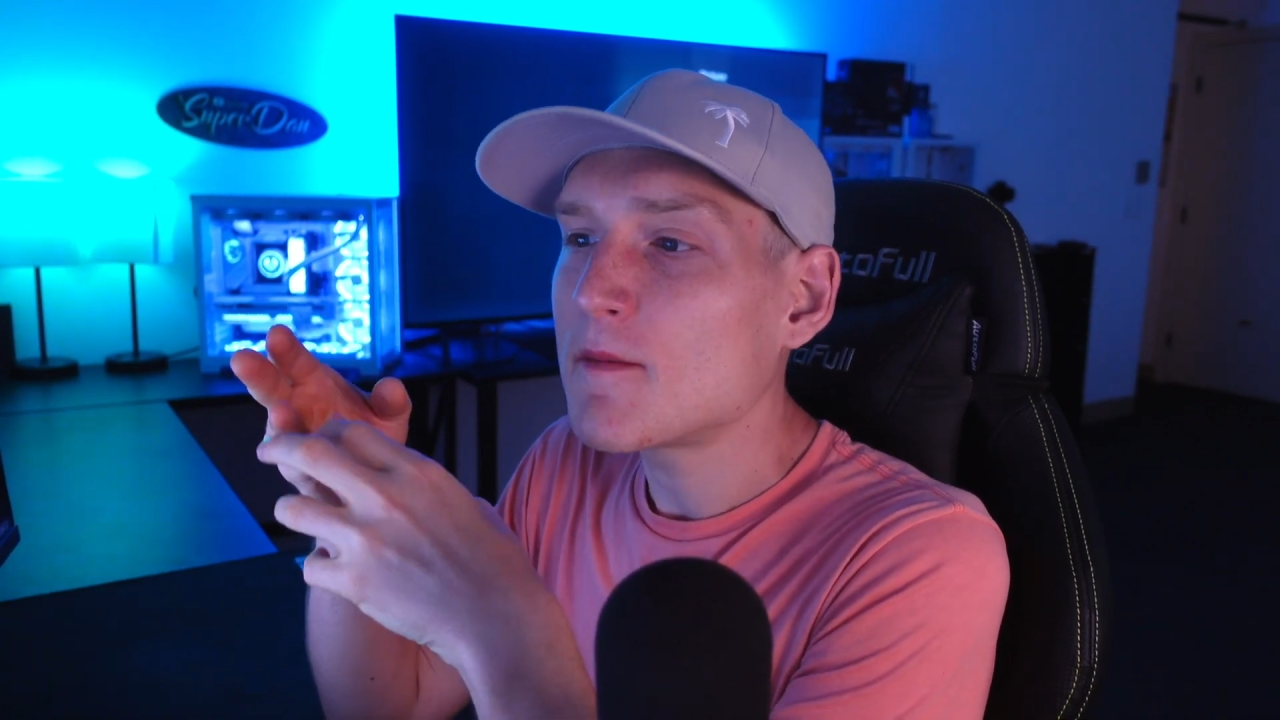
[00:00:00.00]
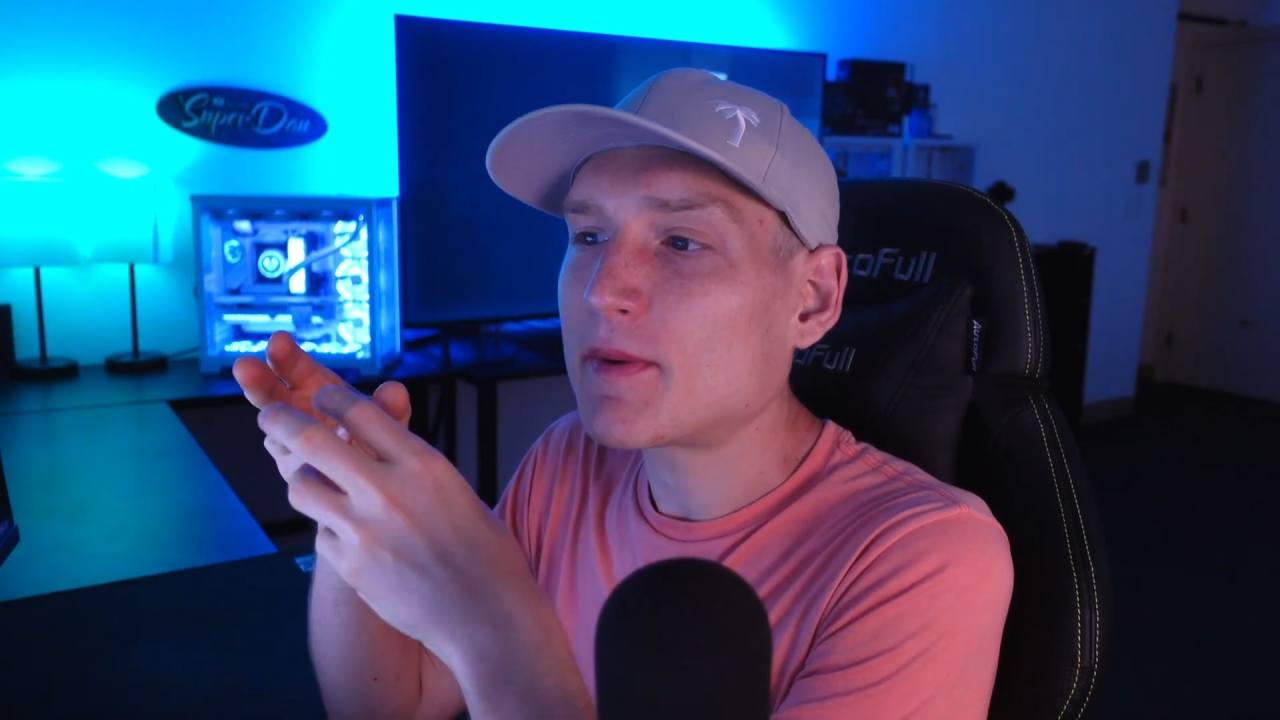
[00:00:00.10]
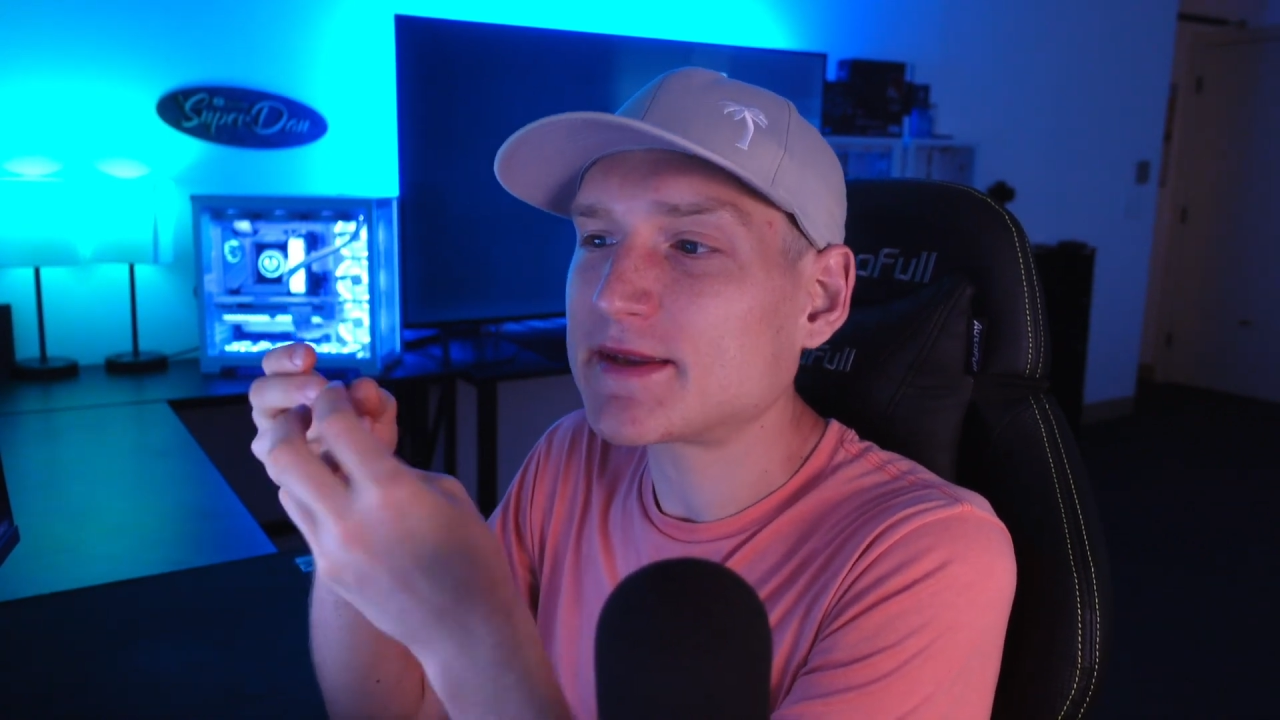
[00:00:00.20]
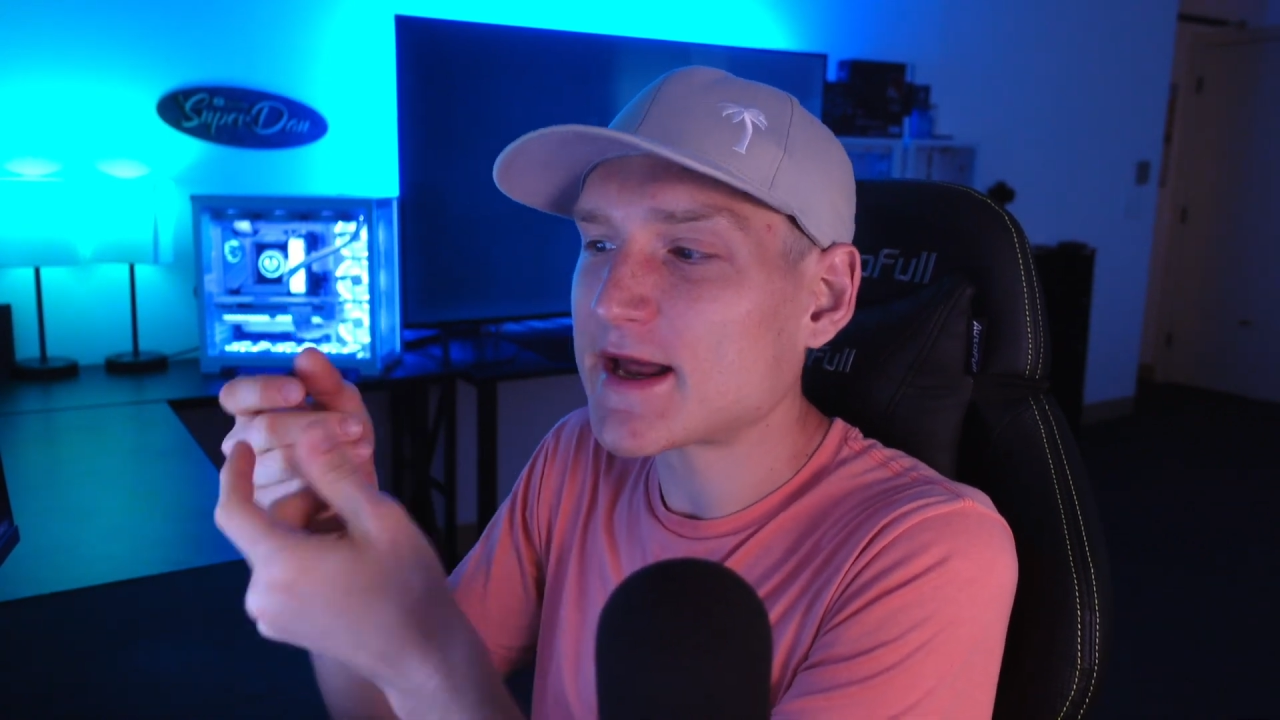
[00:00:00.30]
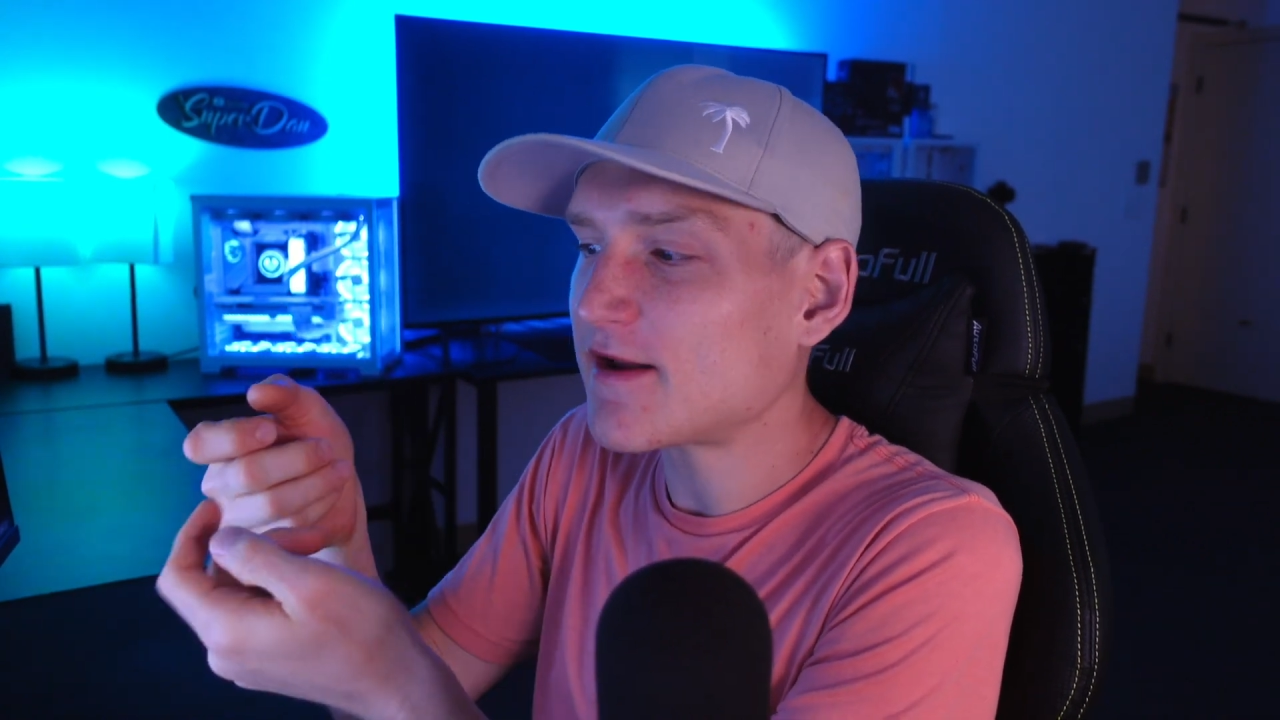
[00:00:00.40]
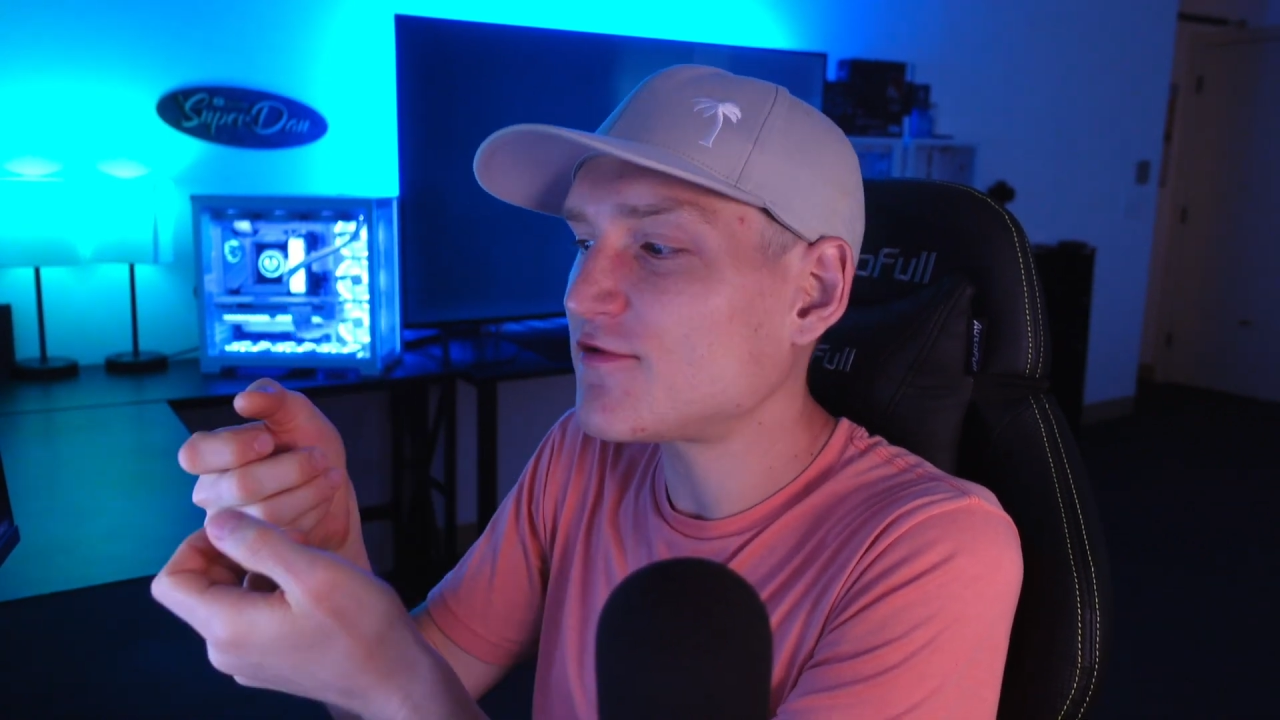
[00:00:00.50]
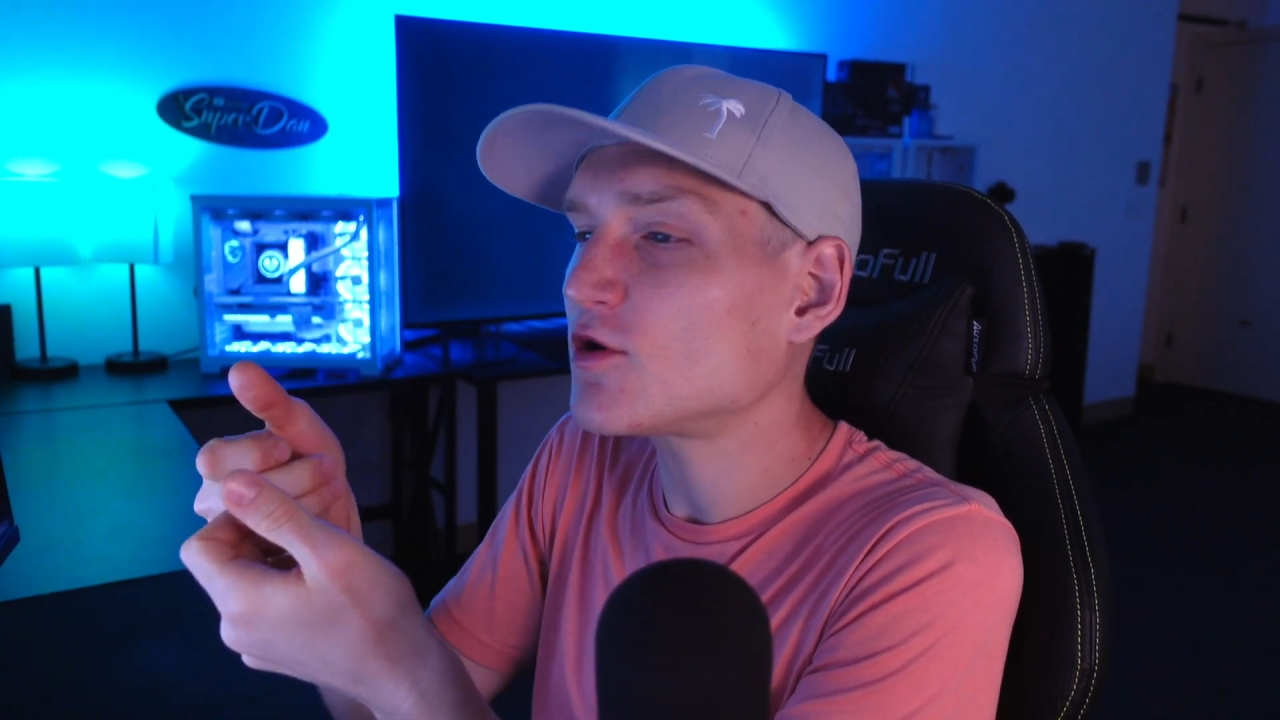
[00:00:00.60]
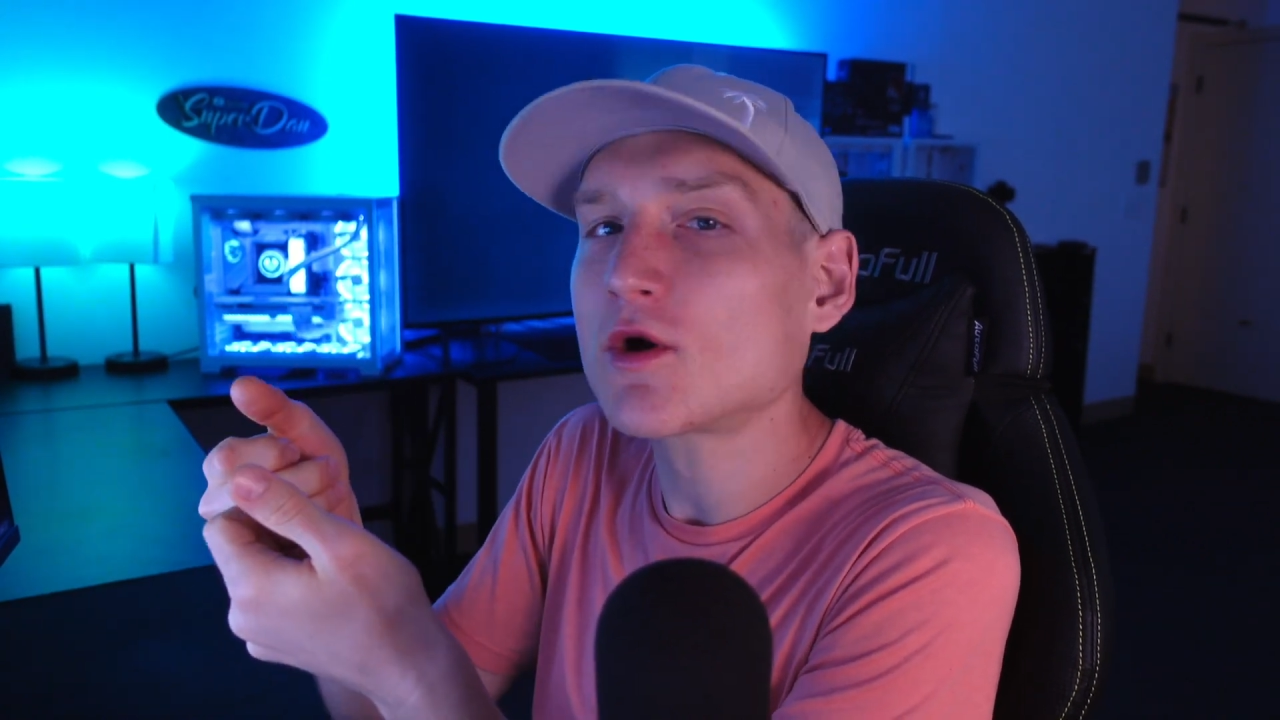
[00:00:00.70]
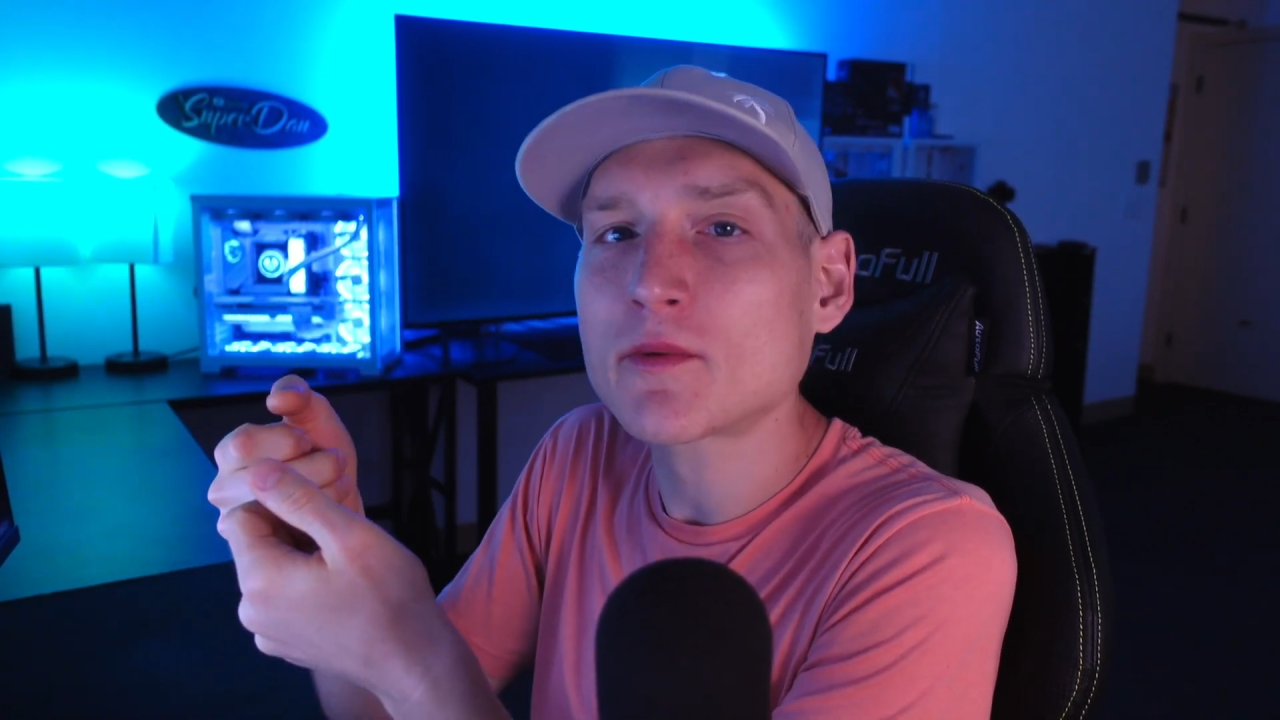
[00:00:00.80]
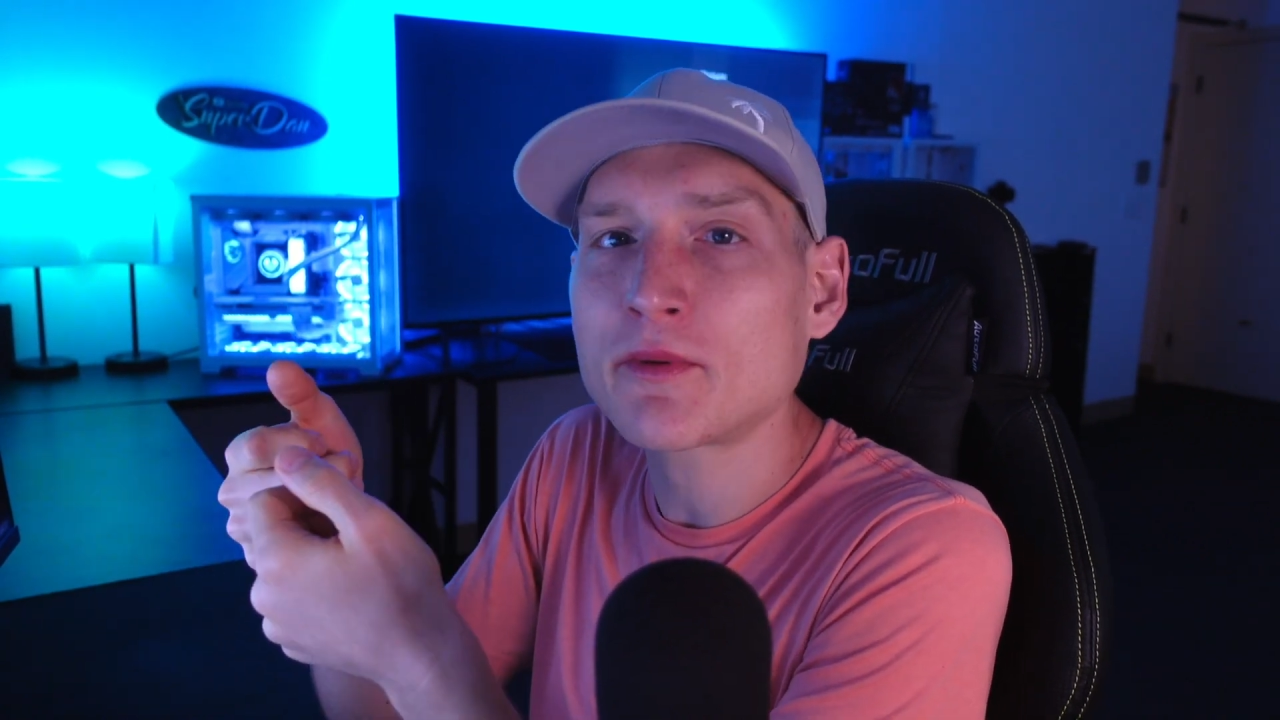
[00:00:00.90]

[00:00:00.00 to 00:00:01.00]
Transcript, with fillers: but then if you go to